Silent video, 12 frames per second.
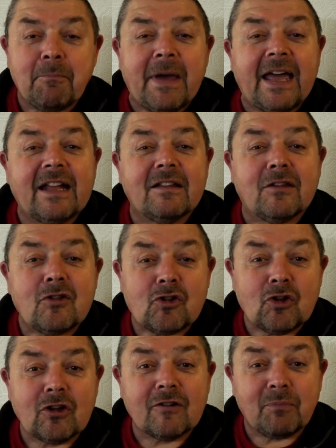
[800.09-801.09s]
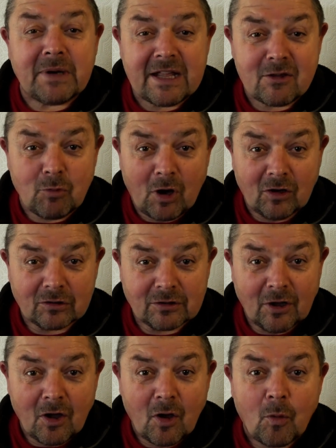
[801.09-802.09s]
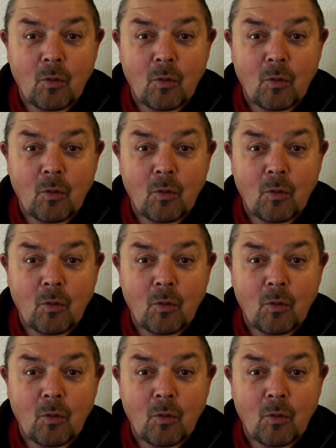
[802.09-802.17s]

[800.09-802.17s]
made the Duke of Bridgewater